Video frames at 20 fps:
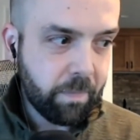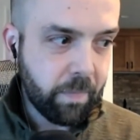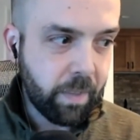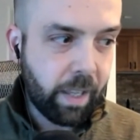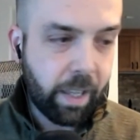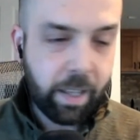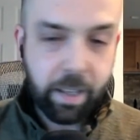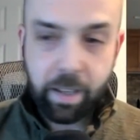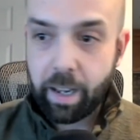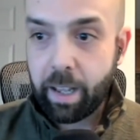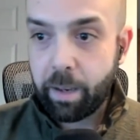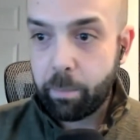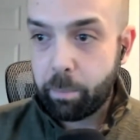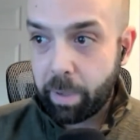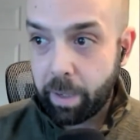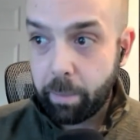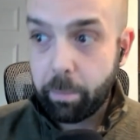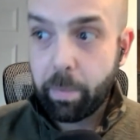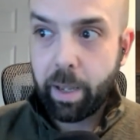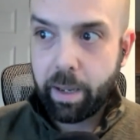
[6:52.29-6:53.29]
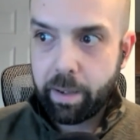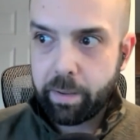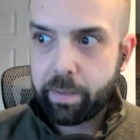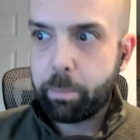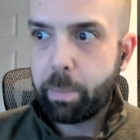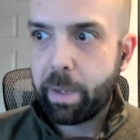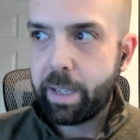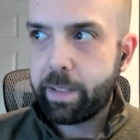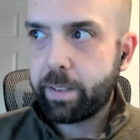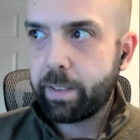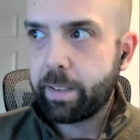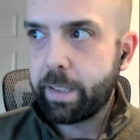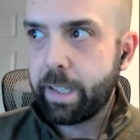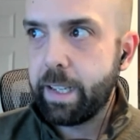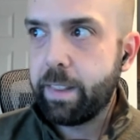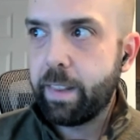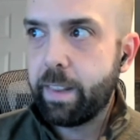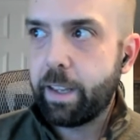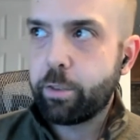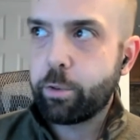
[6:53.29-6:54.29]
And basically
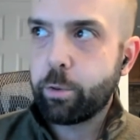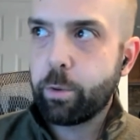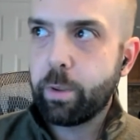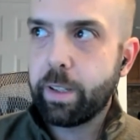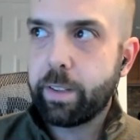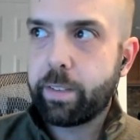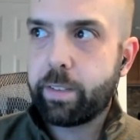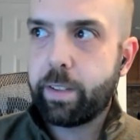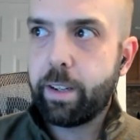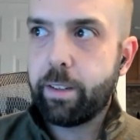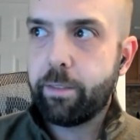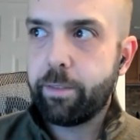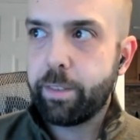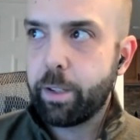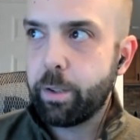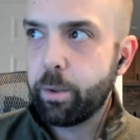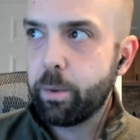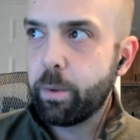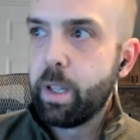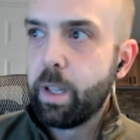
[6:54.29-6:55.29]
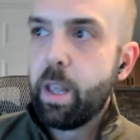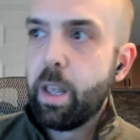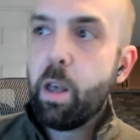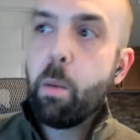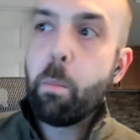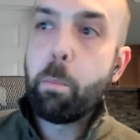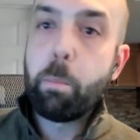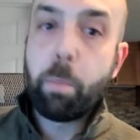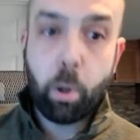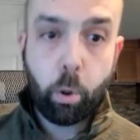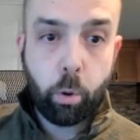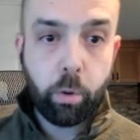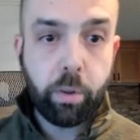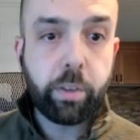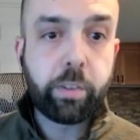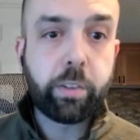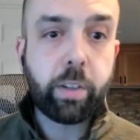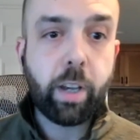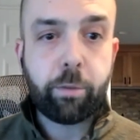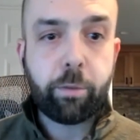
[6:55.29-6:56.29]
in that shortlist interview, pulled the
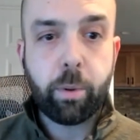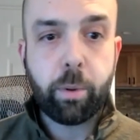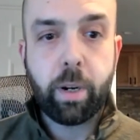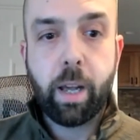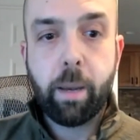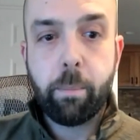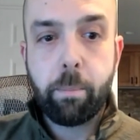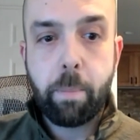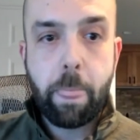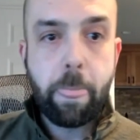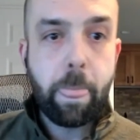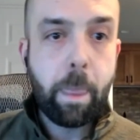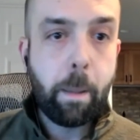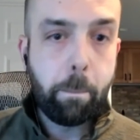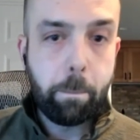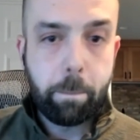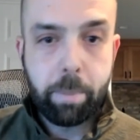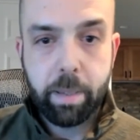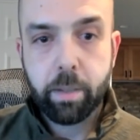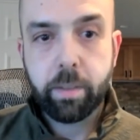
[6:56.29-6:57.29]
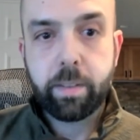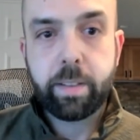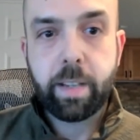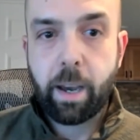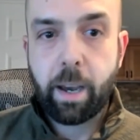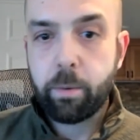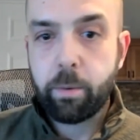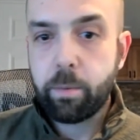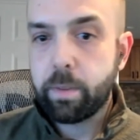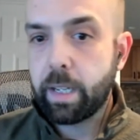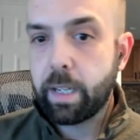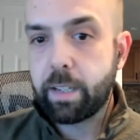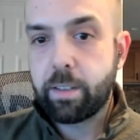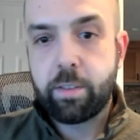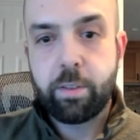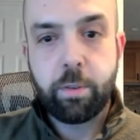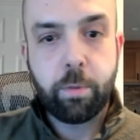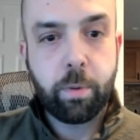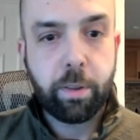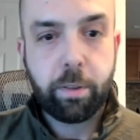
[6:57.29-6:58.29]
software up, built out like
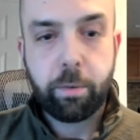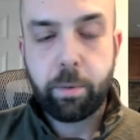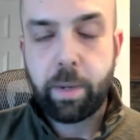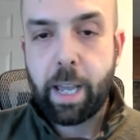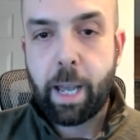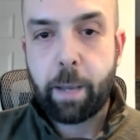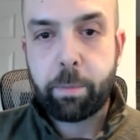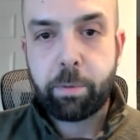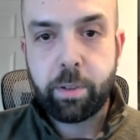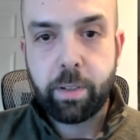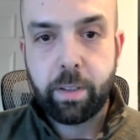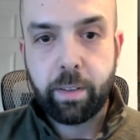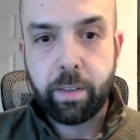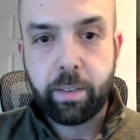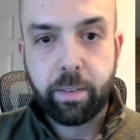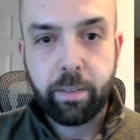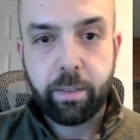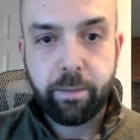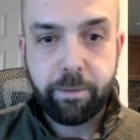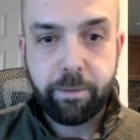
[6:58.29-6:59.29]
2 or 3 options